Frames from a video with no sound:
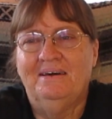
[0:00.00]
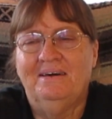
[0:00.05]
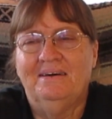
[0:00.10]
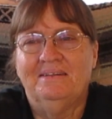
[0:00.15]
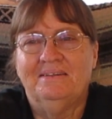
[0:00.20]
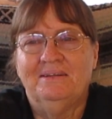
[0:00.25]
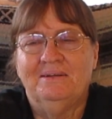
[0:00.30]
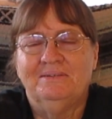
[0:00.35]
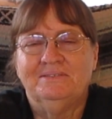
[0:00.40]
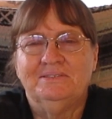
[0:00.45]
uh,
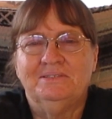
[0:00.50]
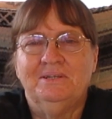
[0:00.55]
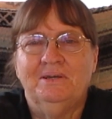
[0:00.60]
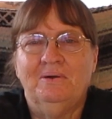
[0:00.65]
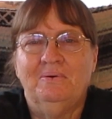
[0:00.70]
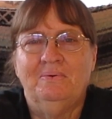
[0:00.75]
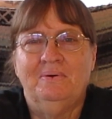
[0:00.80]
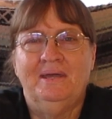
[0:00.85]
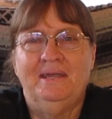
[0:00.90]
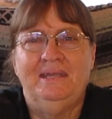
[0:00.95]
there's
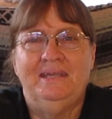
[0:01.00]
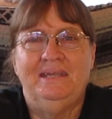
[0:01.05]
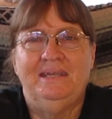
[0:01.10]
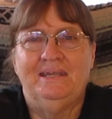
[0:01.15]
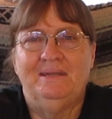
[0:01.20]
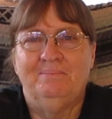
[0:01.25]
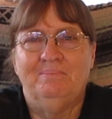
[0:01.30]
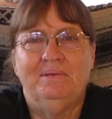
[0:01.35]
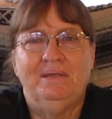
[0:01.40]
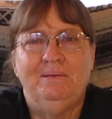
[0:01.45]
no way he
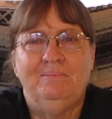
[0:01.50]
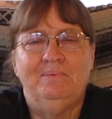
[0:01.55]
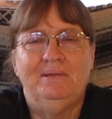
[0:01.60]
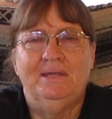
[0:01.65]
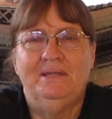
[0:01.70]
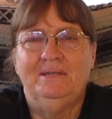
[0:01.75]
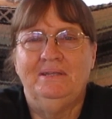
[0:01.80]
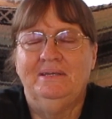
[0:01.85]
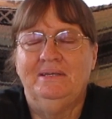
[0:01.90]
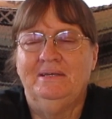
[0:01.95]
can beat
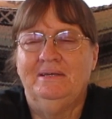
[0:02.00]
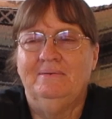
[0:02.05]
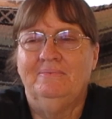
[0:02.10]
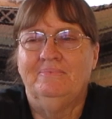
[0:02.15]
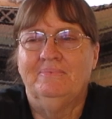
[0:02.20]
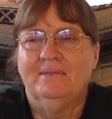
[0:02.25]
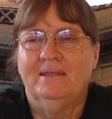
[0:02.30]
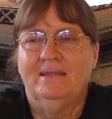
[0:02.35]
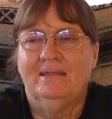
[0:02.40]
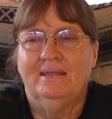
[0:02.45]
Ben up.
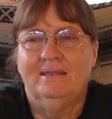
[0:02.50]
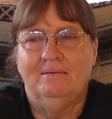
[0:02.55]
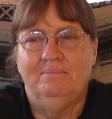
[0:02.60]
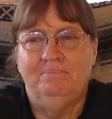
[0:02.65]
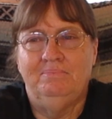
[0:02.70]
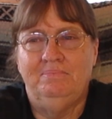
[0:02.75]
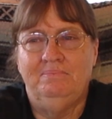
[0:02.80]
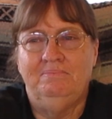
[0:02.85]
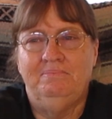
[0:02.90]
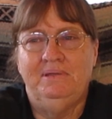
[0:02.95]

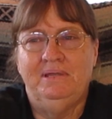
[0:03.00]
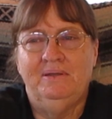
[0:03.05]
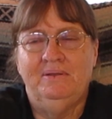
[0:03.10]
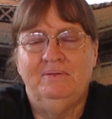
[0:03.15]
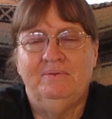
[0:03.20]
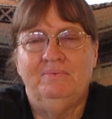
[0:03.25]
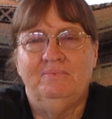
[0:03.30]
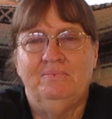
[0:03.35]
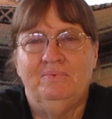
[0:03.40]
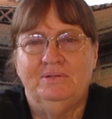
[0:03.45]

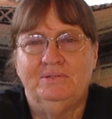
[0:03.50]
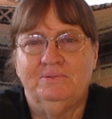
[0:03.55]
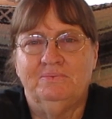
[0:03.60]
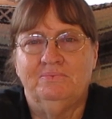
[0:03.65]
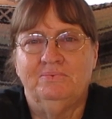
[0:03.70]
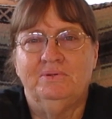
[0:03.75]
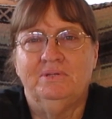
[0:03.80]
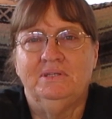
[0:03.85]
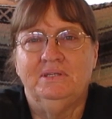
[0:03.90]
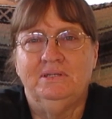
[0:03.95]
Ben was
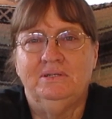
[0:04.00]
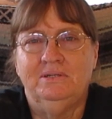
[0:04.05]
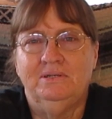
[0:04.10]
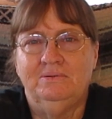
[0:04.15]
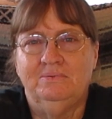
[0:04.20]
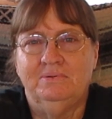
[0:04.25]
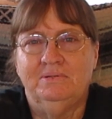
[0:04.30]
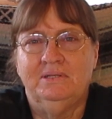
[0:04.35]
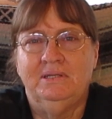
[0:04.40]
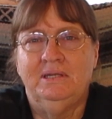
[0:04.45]
really
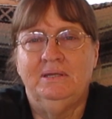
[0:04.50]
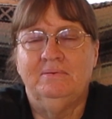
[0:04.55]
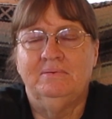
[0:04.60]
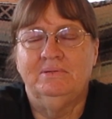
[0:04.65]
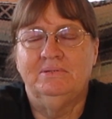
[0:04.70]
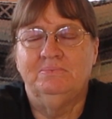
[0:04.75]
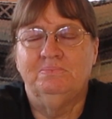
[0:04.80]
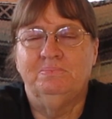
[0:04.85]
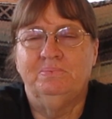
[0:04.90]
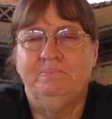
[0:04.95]
good with him
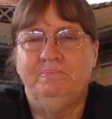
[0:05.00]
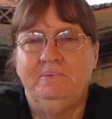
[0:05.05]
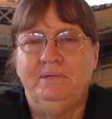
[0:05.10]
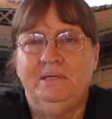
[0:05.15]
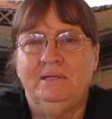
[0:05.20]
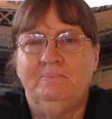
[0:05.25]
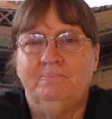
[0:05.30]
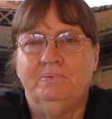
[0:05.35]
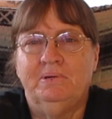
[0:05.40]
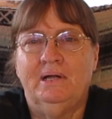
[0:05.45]
because
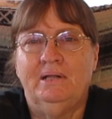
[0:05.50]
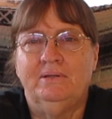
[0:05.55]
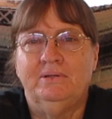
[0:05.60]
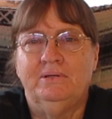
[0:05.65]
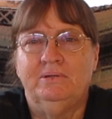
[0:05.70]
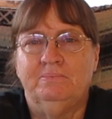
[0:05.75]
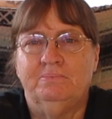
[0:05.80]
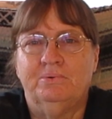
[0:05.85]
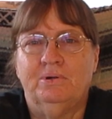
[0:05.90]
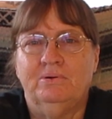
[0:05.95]
Ben probably
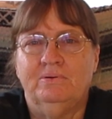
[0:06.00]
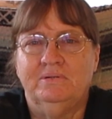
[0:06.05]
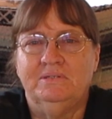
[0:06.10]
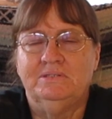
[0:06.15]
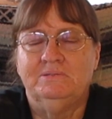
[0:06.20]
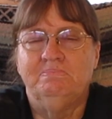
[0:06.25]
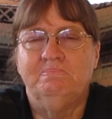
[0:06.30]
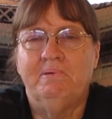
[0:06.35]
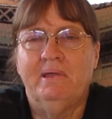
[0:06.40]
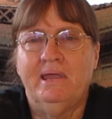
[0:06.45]
could have broke
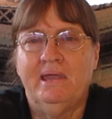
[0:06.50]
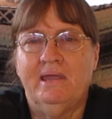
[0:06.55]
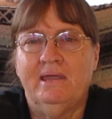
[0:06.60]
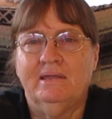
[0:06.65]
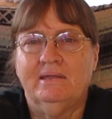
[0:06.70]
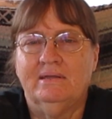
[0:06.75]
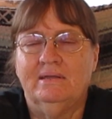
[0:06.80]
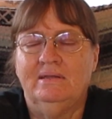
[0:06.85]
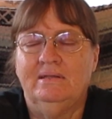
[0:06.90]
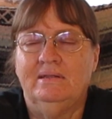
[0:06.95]
his
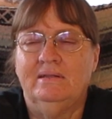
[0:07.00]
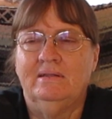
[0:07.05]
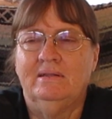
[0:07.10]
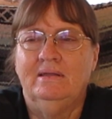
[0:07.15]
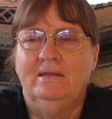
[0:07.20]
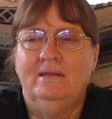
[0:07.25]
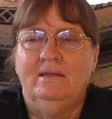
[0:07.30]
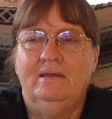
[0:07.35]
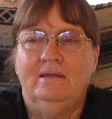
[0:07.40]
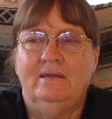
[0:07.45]
back. And,
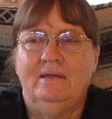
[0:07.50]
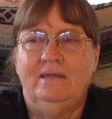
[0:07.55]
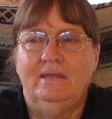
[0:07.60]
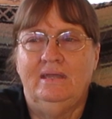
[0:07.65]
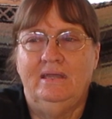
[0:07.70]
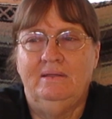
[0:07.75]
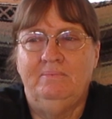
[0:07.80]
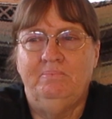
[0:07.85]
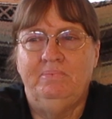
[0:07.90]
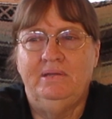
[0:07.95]

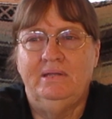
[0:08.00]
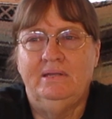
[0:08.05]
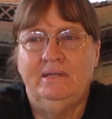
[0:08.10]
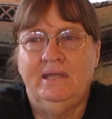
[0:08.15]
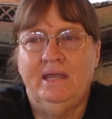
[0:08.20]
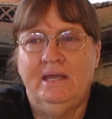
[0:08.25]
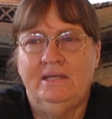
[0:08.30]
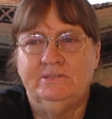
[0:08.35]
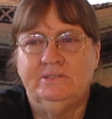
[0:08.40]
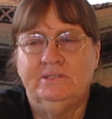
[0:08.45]
and Ben
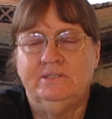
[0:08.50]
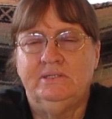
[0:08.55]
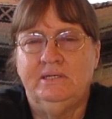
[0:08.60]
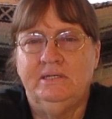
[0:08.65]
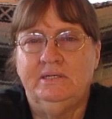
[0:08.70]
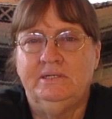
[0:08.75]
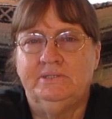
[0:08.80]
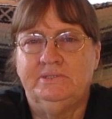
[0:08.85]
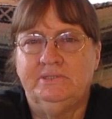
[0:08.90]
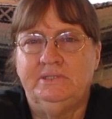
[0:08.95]
has a
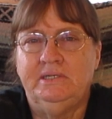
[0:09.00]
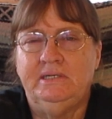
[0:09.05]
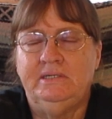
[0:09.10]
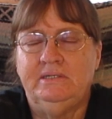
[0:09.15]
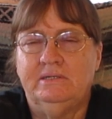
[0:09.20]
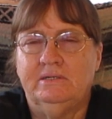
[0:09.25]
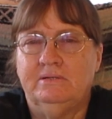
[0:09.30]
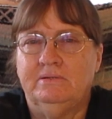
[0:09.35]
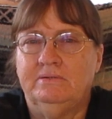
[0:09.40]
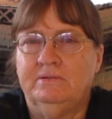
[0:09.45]
tendency
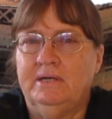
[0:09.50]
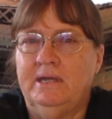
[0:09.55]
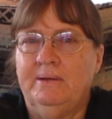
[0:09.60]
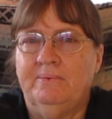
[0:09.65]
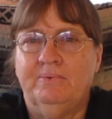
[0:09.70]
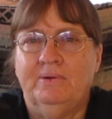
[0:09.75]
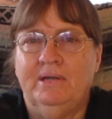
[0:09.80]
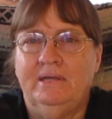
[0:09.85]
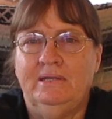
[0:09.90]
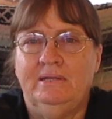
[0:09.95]
to
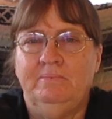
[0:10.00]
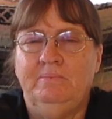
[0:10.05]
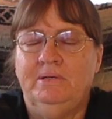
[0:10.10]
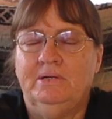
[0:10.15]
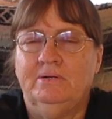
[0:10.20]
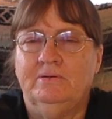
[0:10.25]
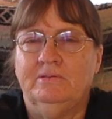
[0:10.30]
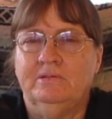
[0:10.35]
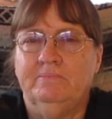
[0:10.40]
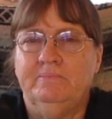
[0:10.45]
grab right in the
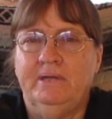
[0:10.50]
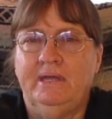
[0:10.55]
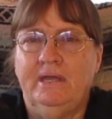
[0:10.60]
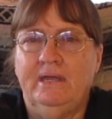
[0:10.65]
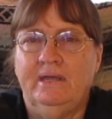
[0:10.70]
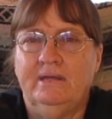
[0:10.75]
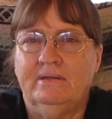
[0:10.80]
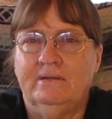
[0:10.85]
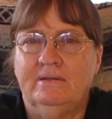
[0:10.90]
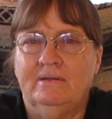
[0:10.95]
middle of the
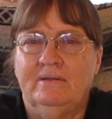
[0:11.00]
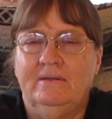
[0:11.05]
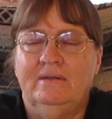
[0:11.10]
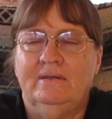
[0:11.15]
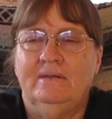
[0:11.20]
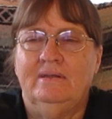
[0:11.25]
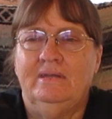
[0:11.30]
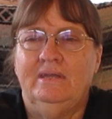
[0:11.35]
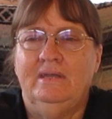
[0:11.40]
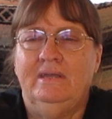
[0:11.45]
back.
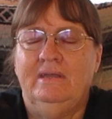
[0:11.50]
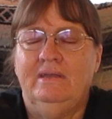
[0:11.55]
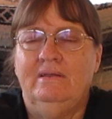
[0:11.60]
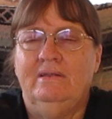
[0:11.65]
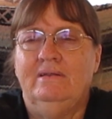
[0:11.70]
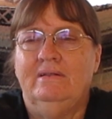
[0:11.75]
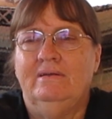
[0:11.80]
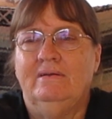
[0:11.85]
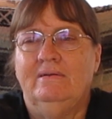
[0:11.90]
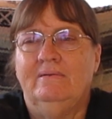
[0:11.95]

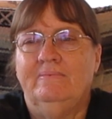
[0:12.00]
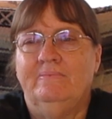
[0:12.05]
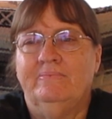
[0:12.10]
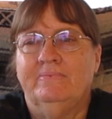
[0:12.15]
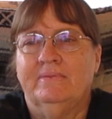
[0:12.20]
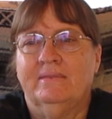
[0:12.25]
And uh,